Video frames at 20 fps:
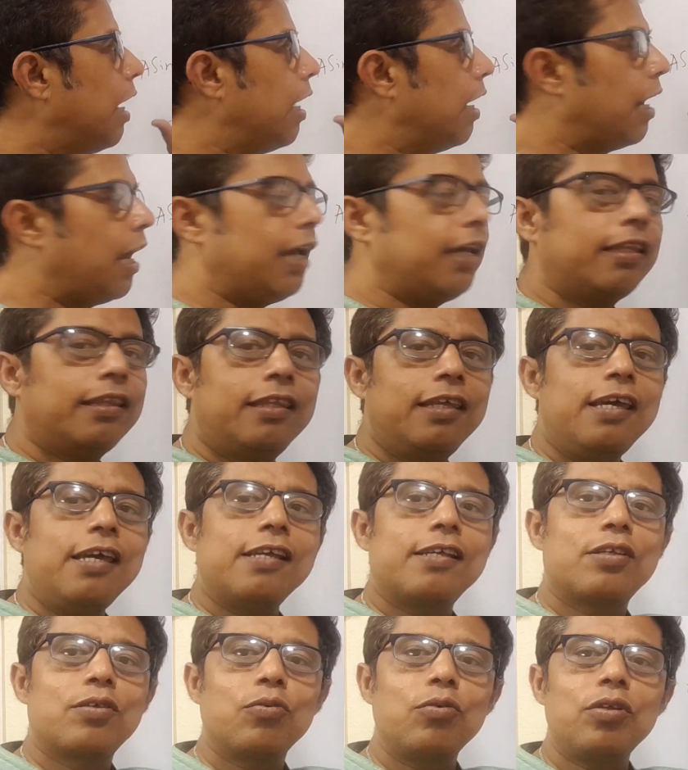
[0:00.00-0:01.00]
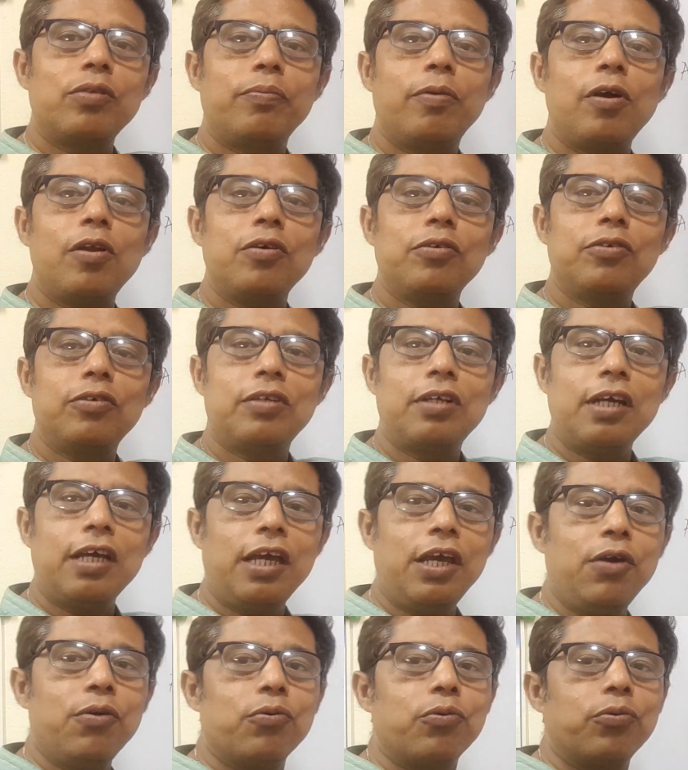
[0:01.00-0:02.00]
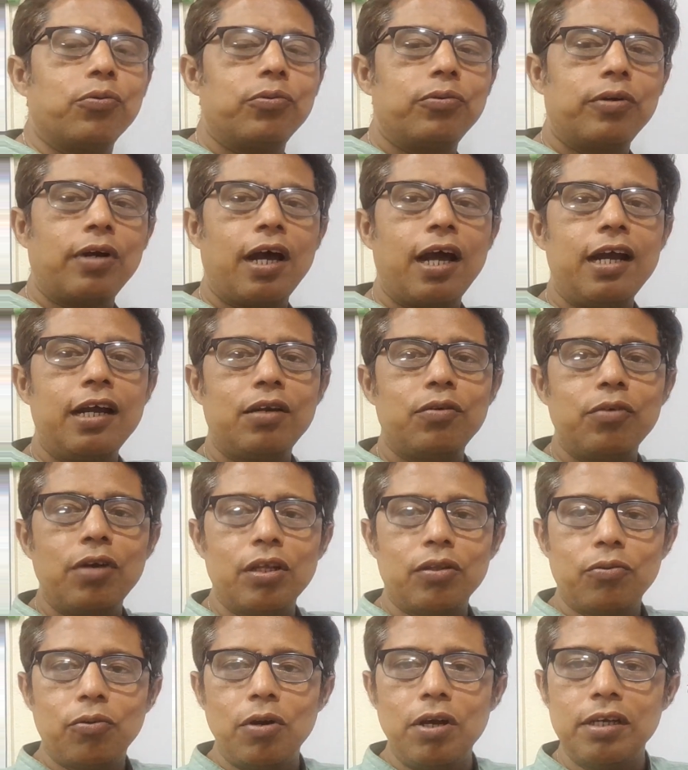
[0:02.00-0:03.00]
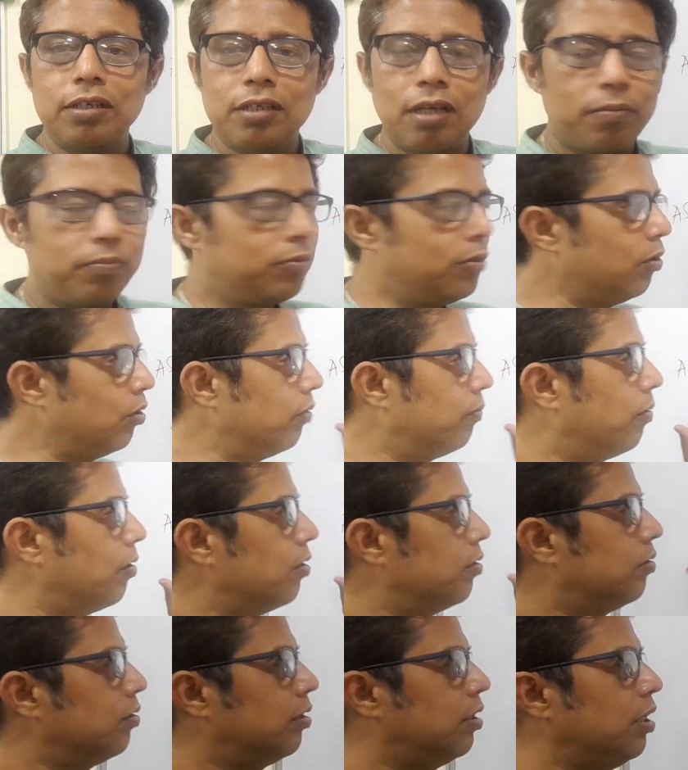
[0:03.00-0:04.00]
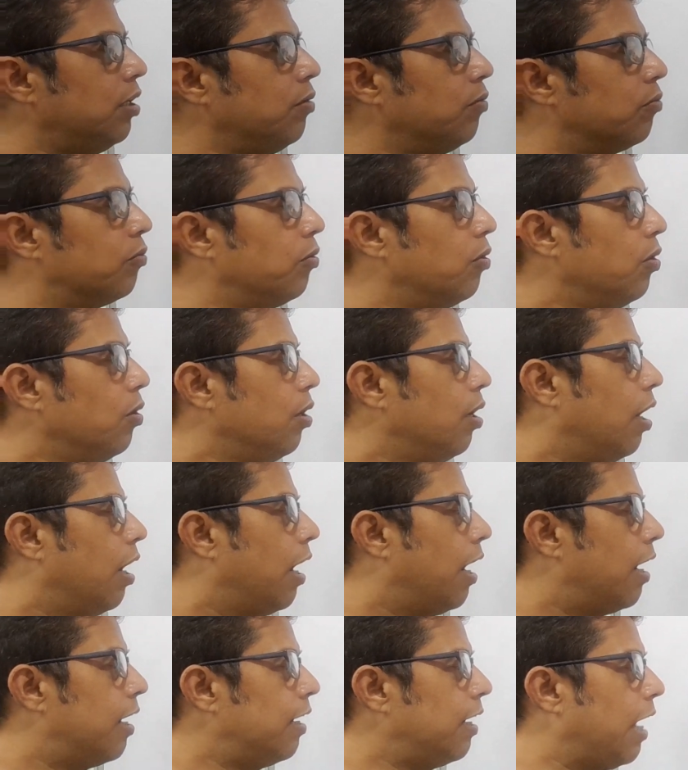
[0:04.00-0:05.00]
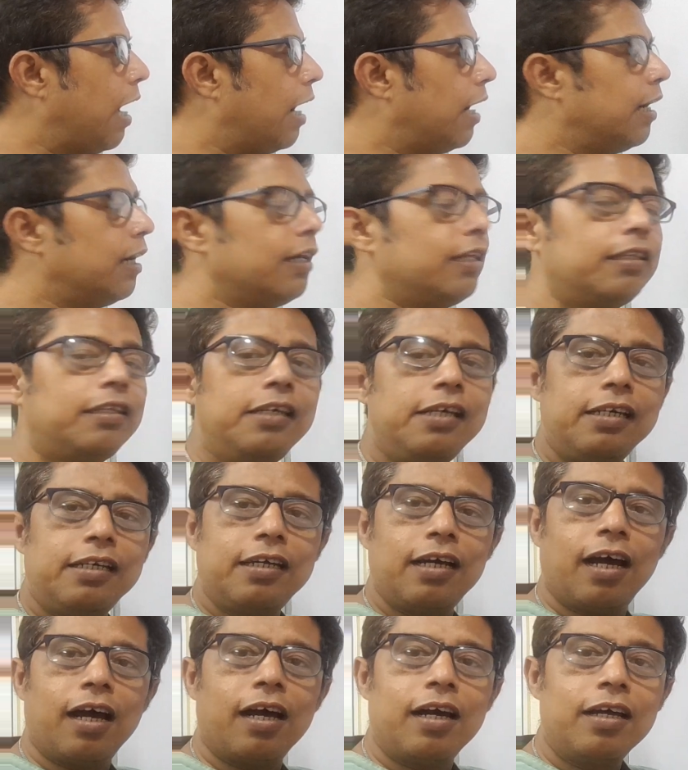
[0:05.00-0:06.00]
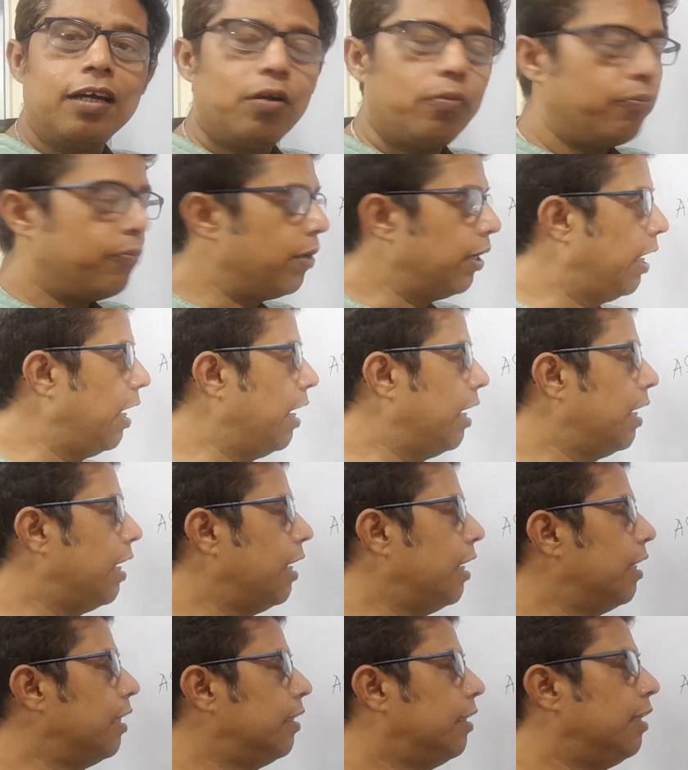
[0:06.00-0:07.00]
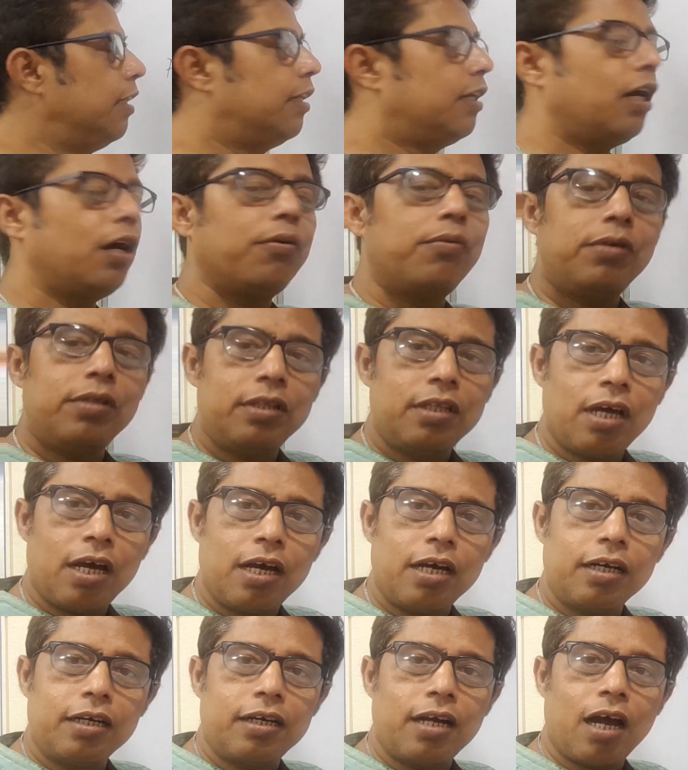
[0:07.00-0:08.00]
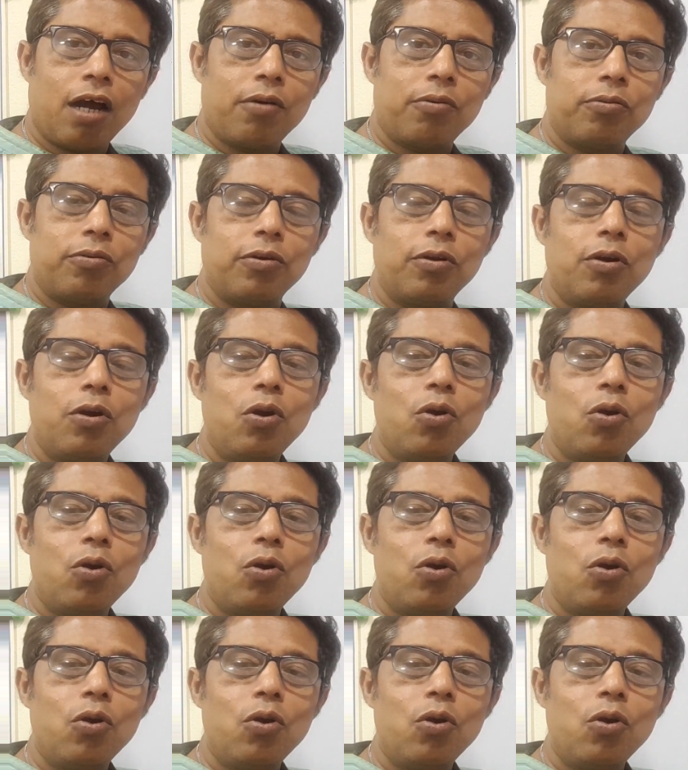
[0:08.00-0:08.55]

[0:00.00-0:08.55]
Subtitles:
like this with velocity u, right? We are throwing something with velocity u and angle theta, making an angle theta with the ground.